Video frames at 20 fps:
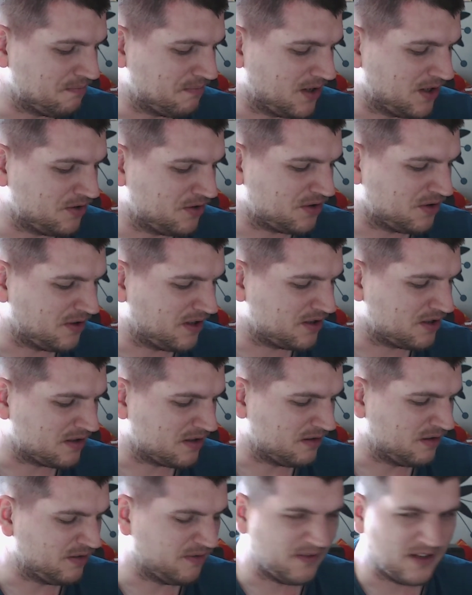Also, I just
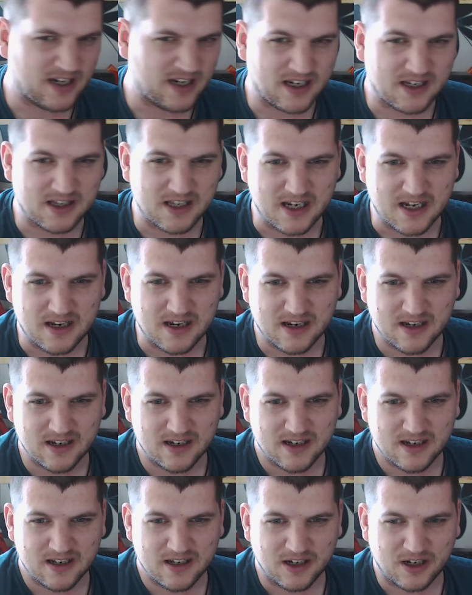love like the
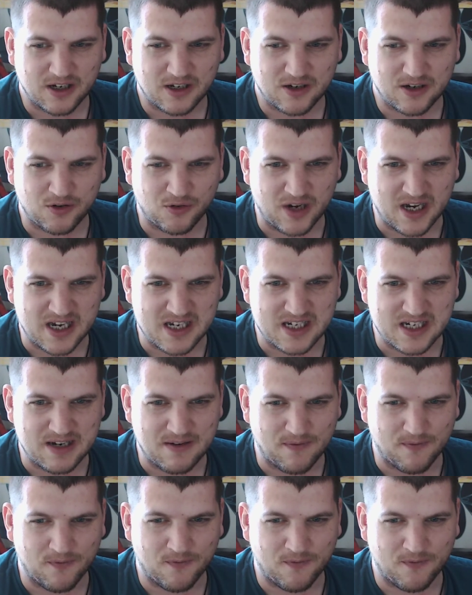crazy